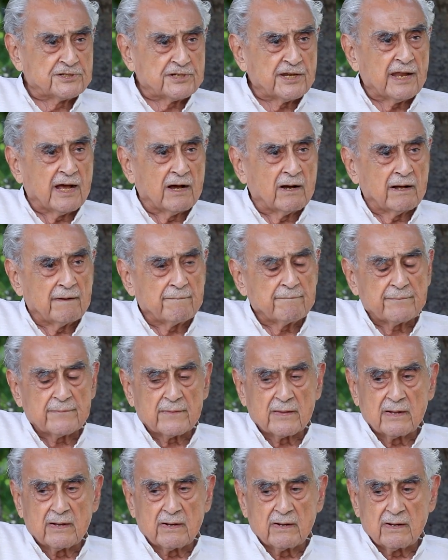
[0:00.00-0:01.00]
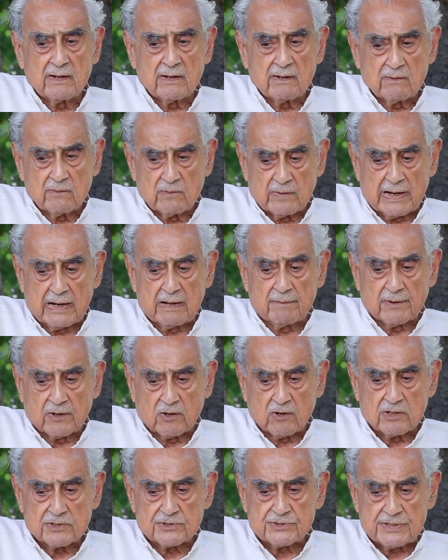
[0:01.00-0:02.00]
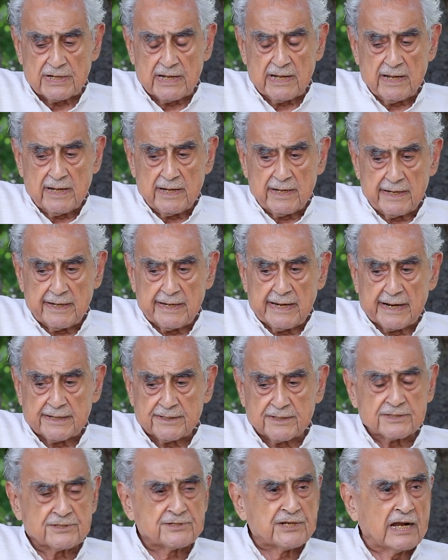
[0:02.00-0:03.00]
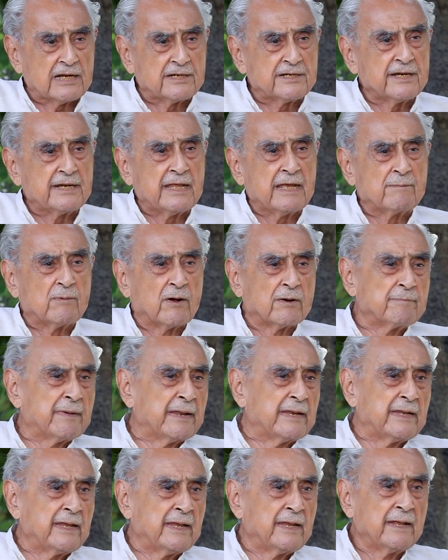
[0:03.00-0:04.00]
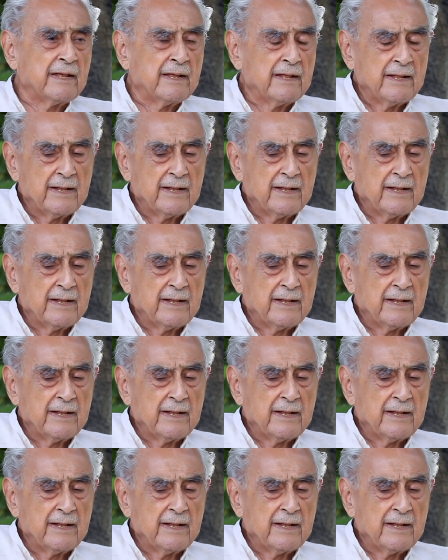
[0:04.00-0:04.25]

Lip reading: Jinnah well because he had consulted him on many